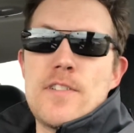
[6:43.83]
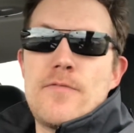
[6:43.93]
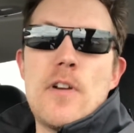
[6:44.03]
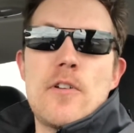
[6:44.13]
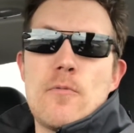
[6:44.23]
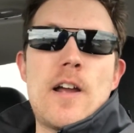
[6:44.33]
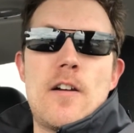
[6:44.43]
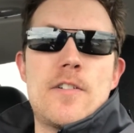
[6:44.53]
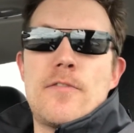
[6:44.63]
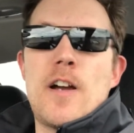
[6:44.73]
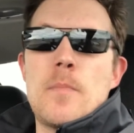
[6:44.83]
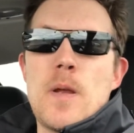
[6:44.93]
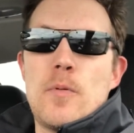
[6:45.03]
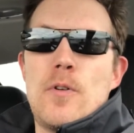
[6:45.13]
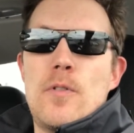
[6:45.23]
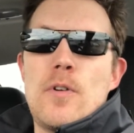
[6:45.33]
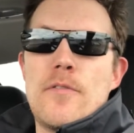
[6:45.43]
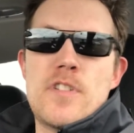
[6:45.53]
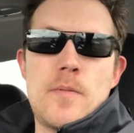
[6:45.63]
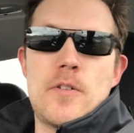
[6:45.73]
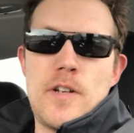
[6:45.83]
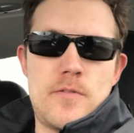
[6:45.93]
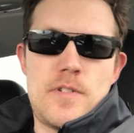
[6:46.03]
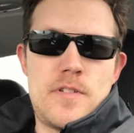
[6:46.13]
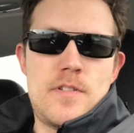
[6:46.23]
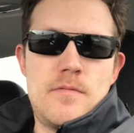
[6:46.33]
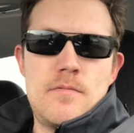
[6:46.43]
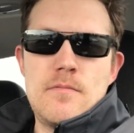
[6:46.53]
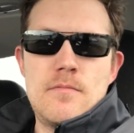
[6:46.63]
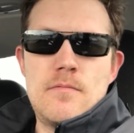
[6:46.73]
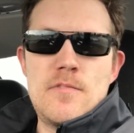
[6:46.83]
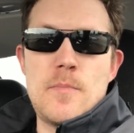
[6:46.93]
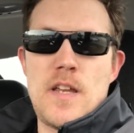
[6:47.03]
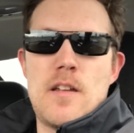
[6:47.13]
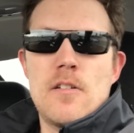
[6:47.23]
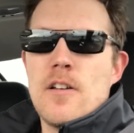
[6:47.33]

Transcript: it's very rare to find people who have similar interests to me.